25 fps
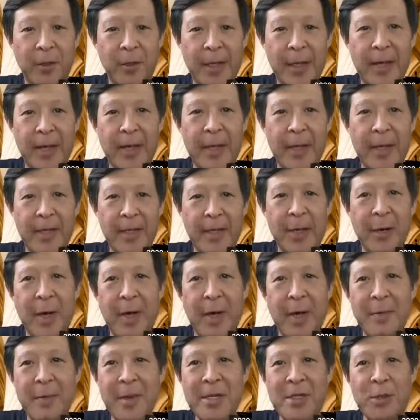Okay. Now
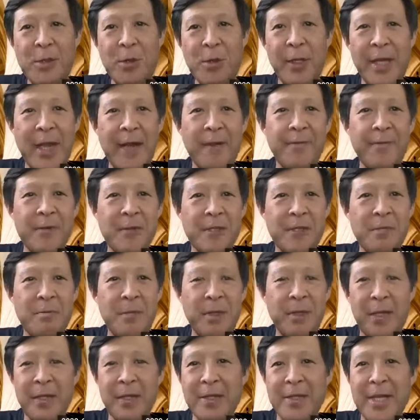I mentioned Canvas
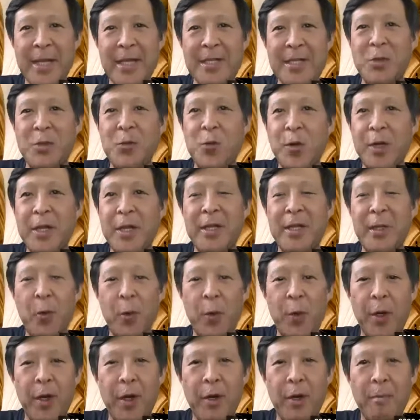because that's really
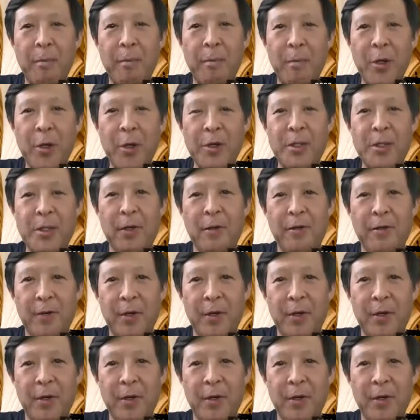where most of,